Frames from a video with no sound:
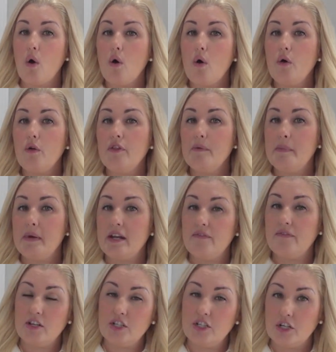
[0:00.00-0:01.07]
all the
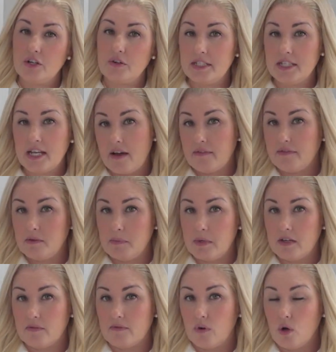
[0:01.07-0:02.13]
beneficiaries have to
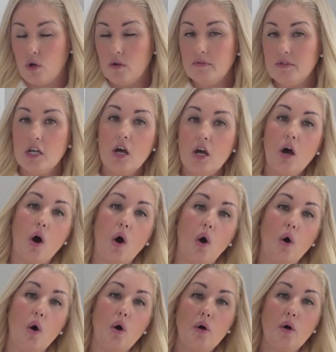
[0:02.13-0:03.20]
be involved.
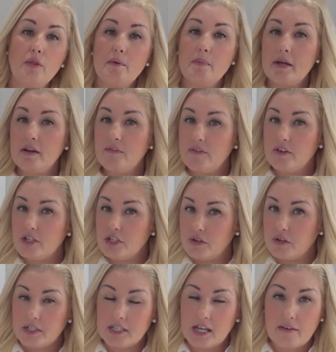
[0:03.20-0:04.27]
All the
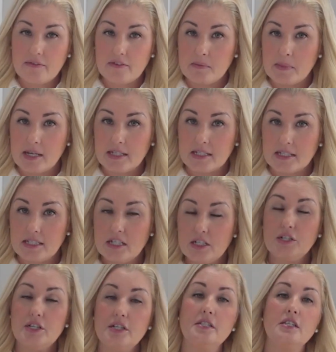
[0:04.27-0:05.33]
beneficiaries have to make
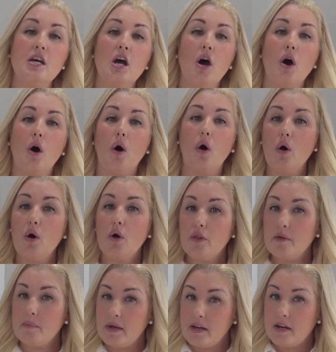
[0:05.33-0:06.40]
decisions. All
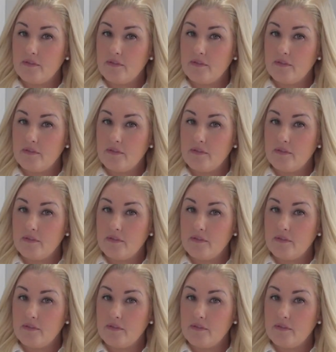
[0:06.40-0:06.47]
the